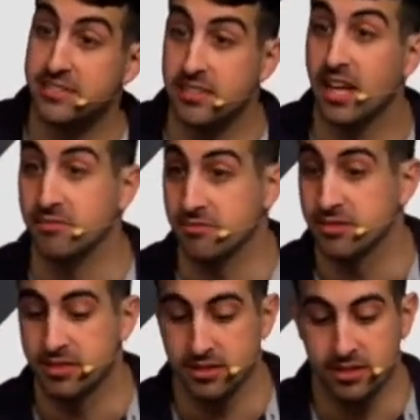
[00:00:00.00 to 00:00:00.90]
life.
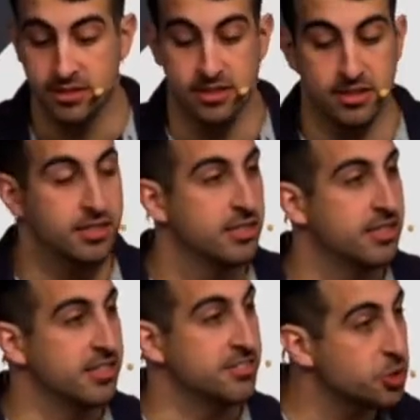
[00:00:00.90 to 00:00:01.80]

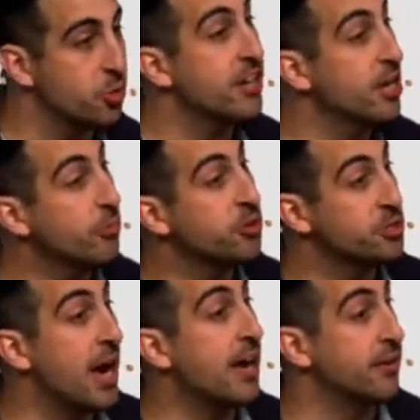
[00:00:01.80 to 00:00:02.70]
This is why numbers
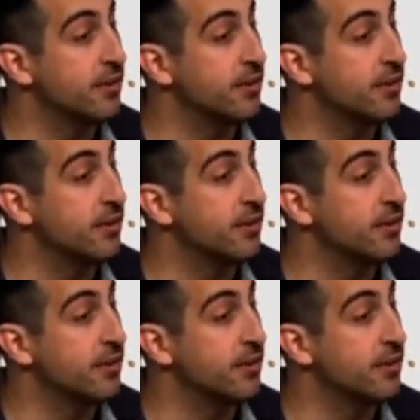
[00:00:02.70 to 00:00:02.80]
matter.